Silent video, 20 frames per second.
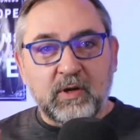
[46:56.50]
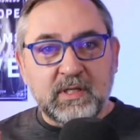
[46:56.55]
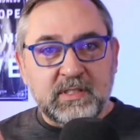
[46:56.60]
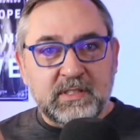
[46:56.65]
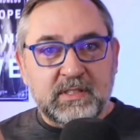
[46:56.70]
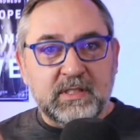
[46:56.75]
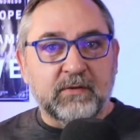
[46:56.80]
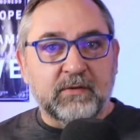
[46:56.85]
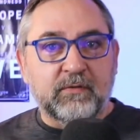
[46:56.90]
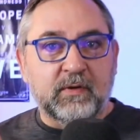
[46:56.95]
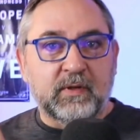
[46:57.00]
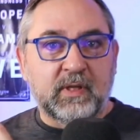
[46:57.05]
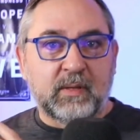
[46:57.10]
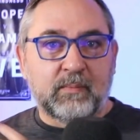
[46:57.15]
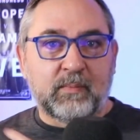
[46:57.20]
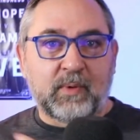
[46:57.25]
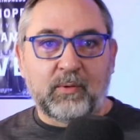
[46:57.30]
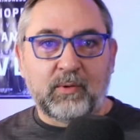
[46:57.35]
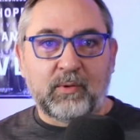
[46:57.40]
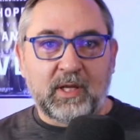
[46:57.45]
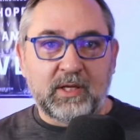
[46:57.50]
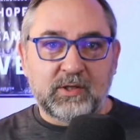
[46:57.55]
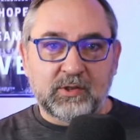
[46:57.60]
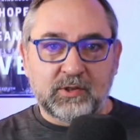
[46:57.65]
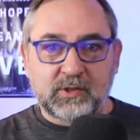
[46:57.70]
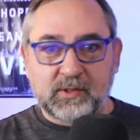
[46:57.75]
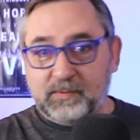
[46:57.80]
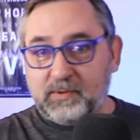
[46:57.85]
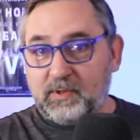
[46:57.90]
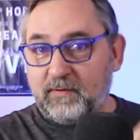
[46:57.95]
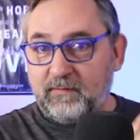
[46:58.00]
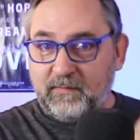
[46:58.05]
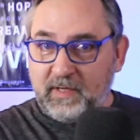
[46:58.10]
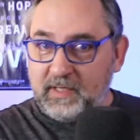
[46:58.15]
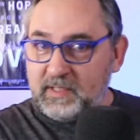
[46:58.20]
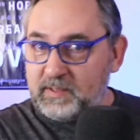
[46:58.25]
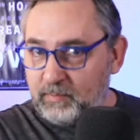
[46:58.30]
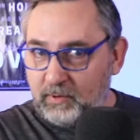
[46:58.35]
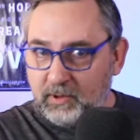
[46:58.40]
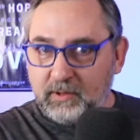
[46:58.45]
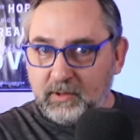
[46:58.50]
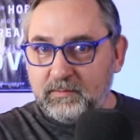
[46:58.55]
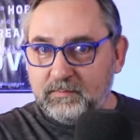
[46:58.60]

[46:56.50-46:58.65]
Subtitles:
different than my relationships on Facebook.